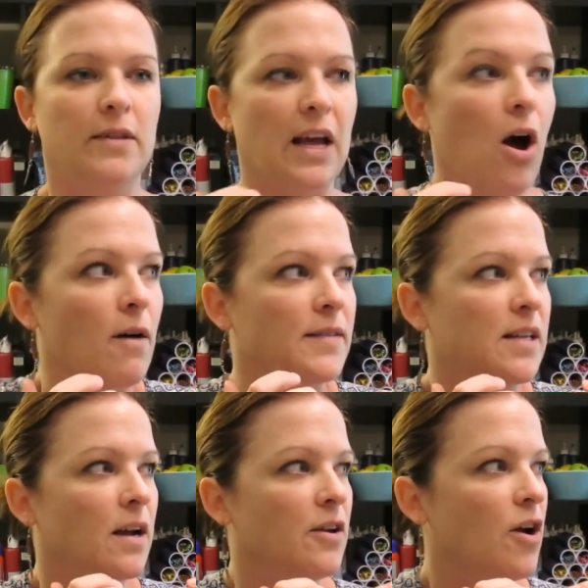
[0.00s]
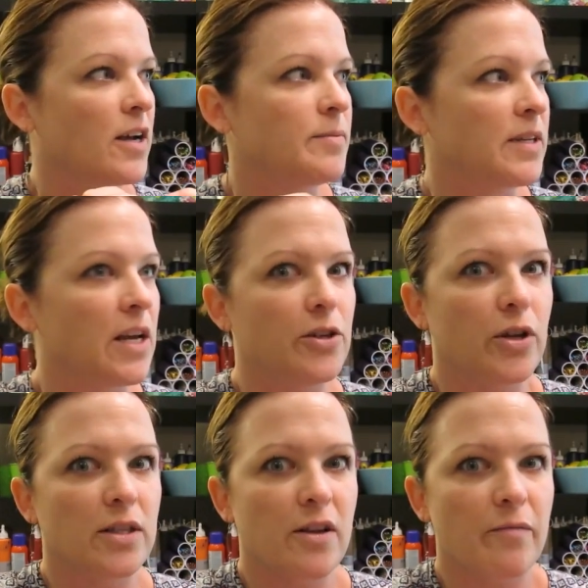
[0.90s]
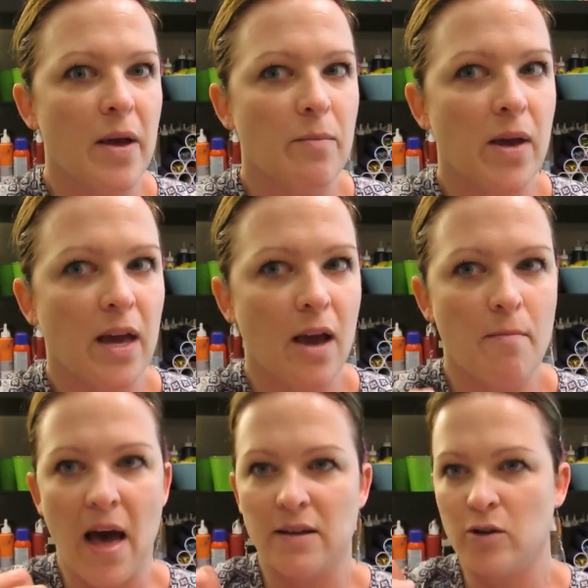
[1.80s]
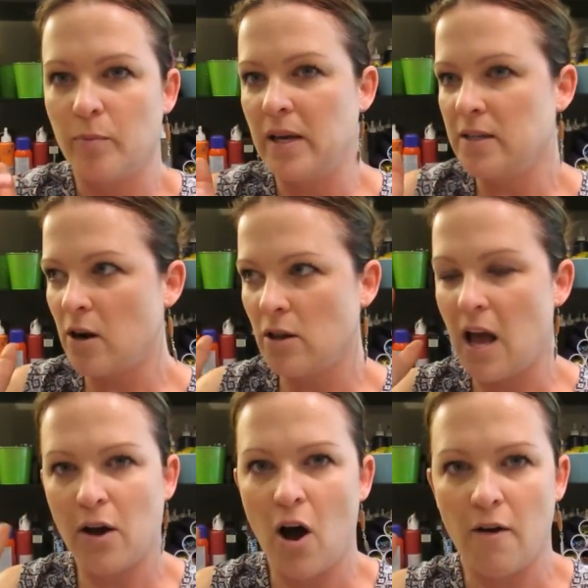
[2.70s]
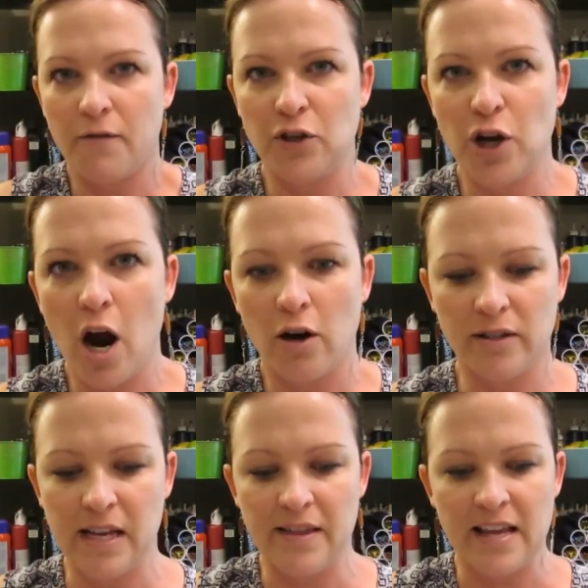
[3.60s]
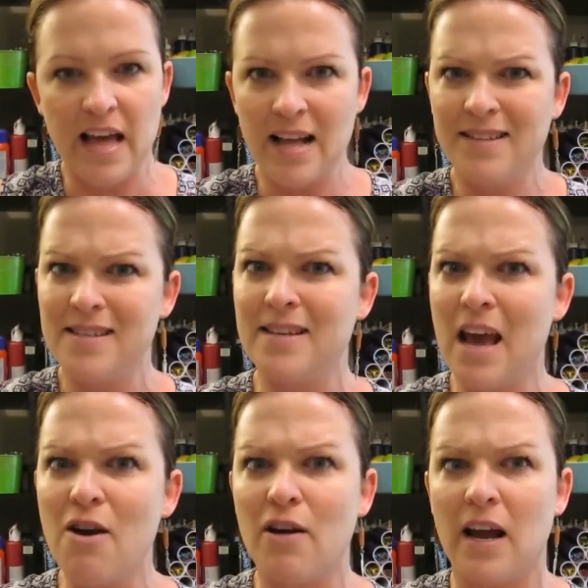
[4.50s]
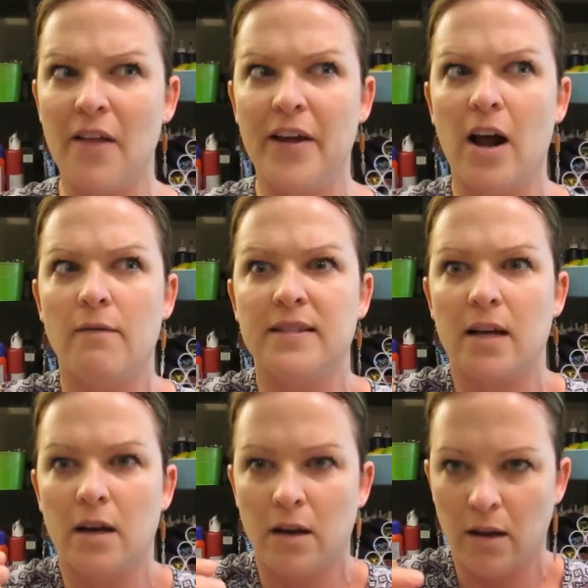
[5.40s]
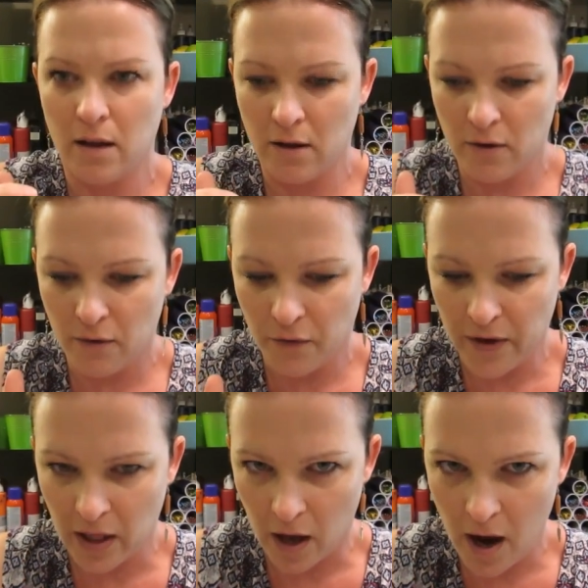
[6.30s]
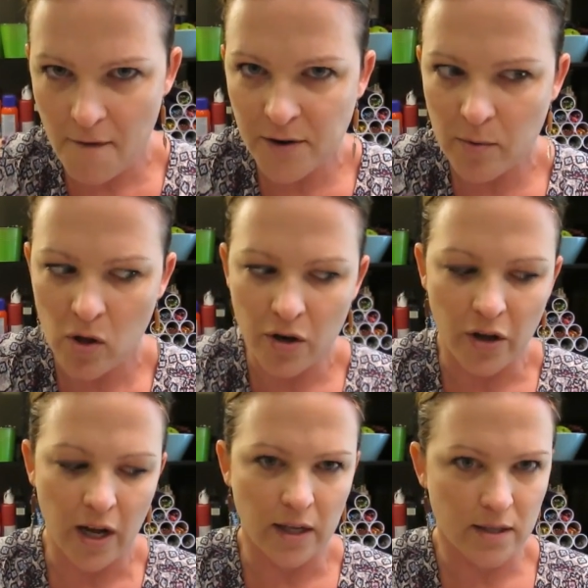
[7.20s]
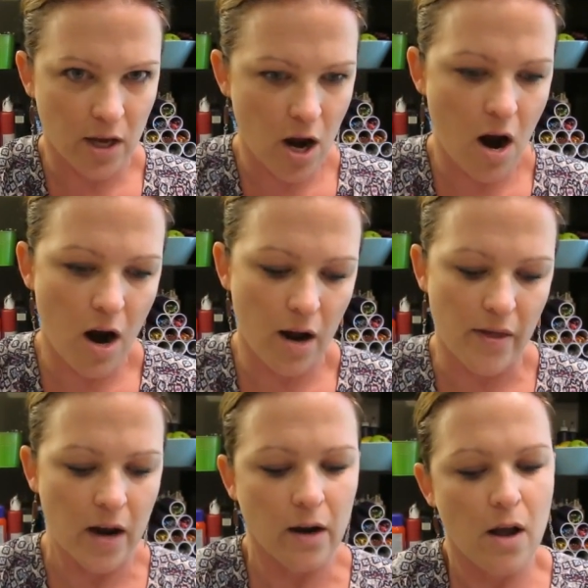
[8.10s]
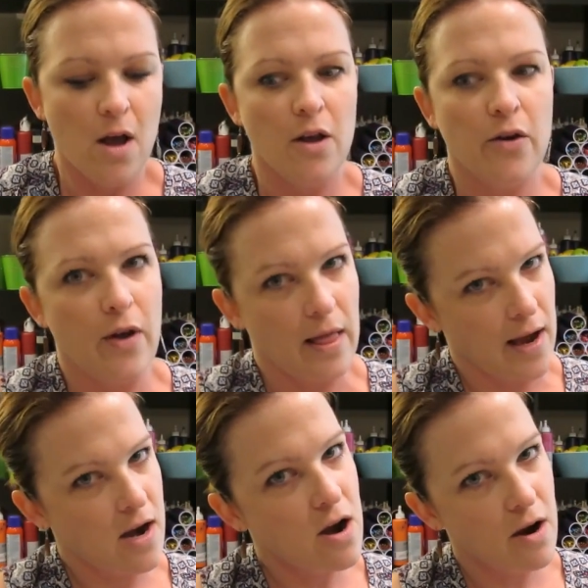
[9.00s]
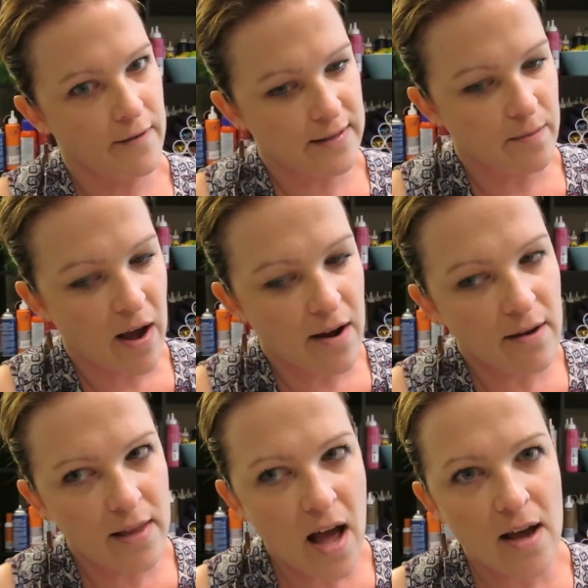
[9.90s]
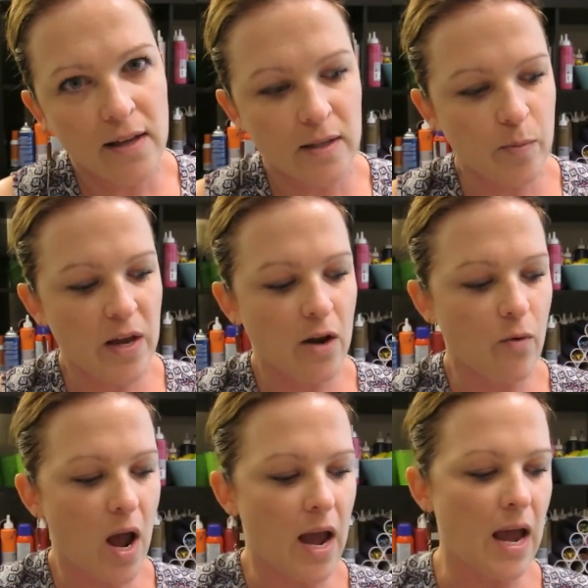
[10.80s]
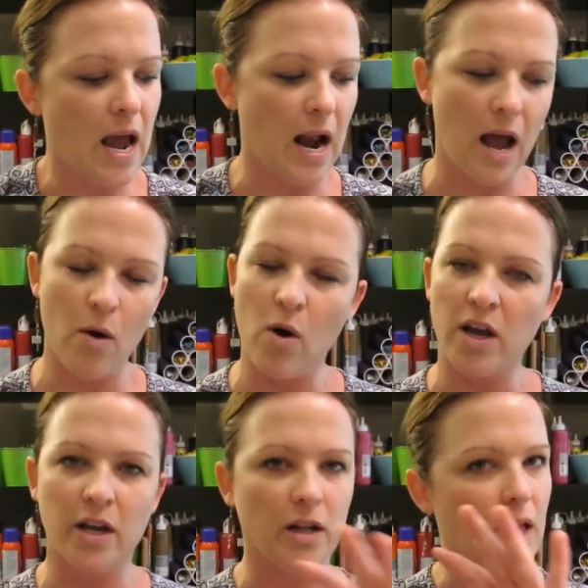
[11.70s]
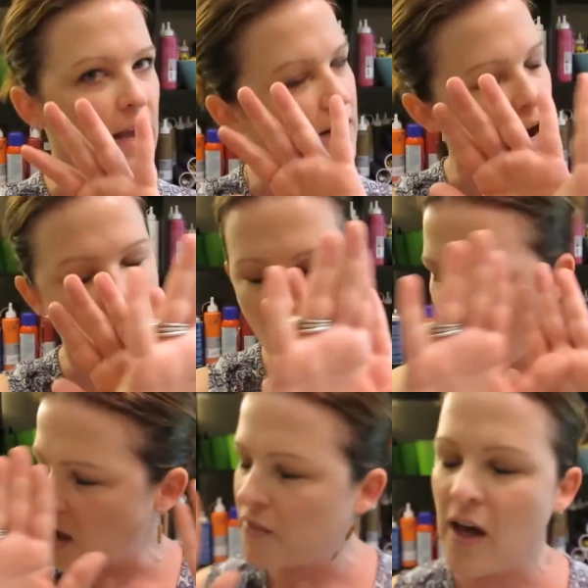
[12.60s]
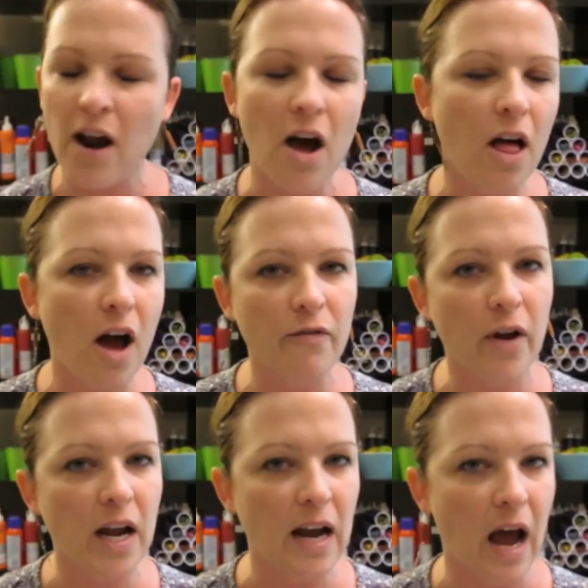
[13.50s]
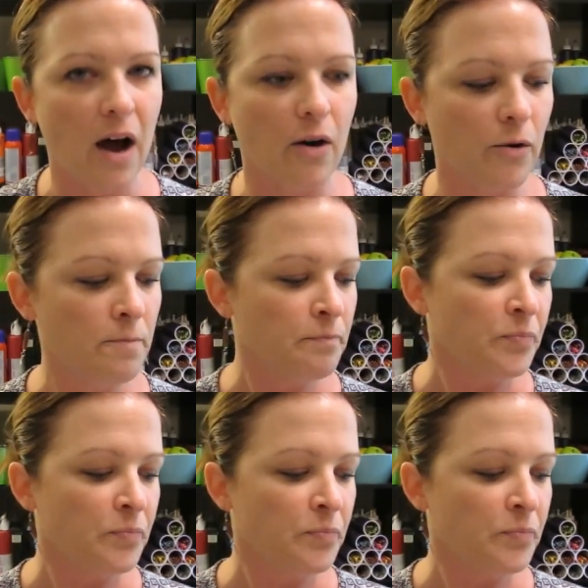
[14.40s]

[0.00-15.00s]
like all of a sudden your expectations of like making a masterpiece are like off the charts and like that's scary and then all of a sudden you feel uncomfortable and you get insecure and then you get like nervous about your lines being right and i want you to like knock that all off right now